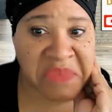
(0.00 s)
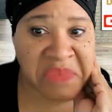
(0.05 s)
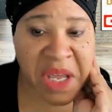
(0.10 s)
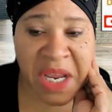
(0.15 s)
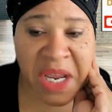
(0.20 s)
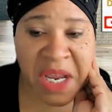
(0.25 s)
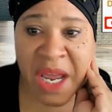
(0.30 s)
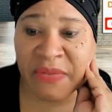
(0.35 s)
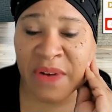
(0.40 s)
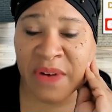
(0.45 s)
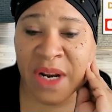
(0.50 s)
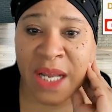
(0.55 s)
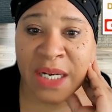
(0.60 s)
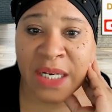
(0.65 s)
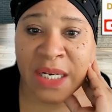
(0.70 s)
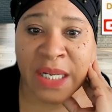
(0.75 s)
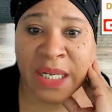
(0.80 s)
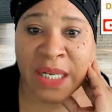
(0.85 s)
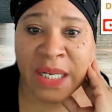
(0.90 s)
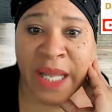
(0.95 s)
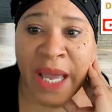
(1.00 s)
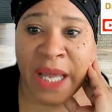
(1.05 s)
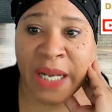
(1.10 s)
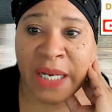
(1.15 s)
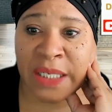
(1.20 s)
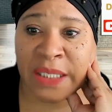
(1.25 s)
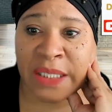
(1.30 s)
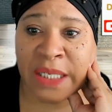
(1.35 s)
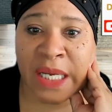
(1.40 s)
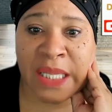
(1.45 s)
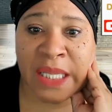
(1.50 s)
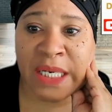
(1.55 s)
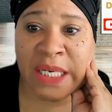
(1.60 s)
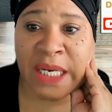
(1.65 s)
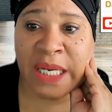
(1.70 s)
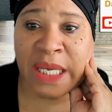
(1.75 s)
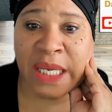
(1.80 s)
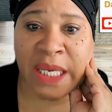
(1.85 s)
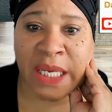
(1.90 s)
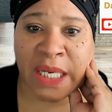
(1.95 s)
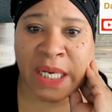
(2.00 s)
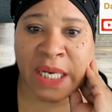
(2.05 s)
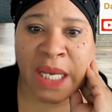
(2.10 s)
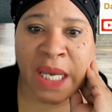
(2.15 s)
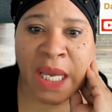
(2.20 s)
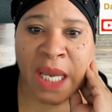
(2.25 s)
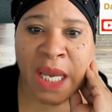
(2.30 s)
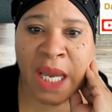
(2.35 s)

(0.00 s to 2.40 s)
They have not done that, done the deed.